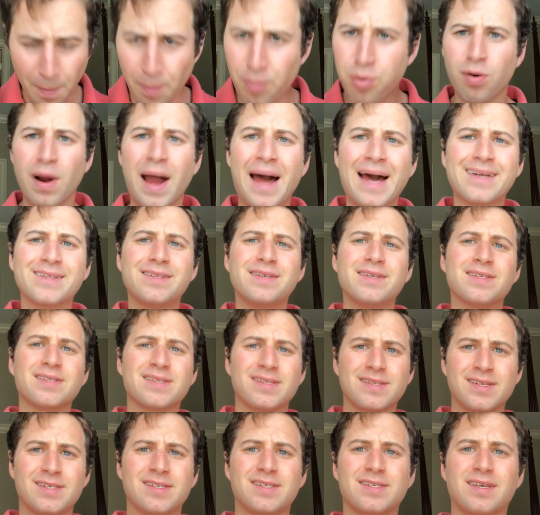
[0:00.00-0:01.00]
practice
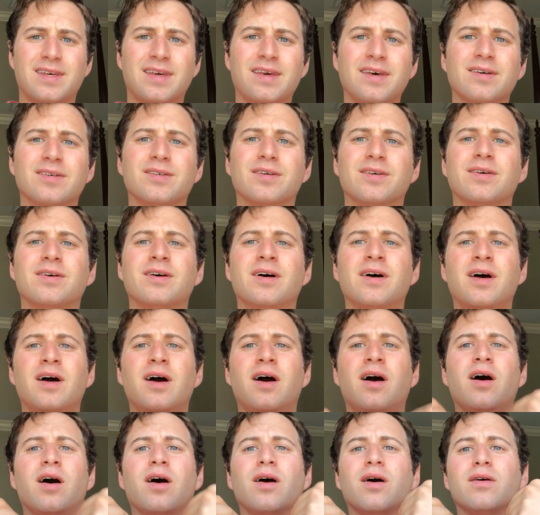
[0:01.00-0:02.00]
the skill
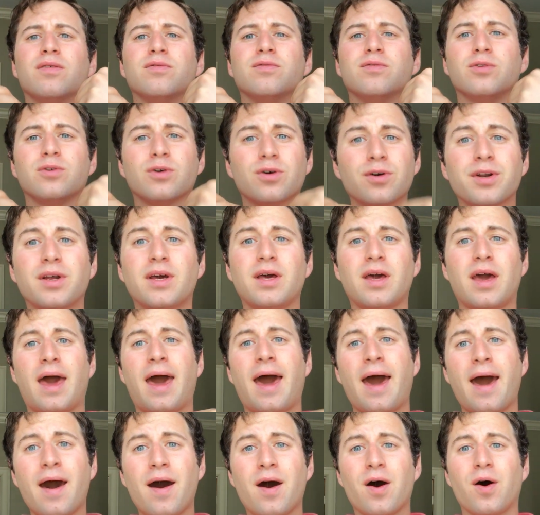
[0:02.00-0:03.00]
of learning
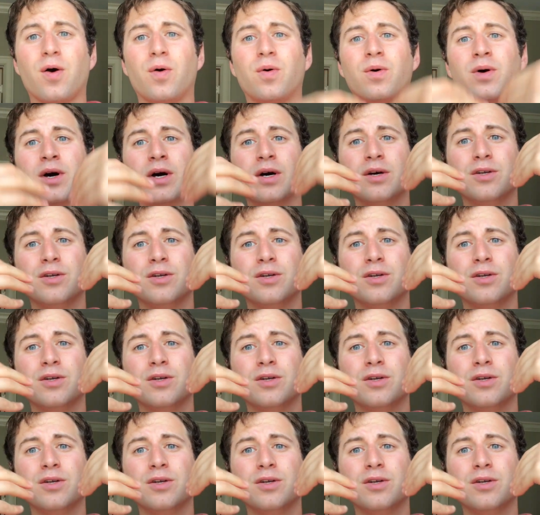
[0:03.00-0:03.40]
how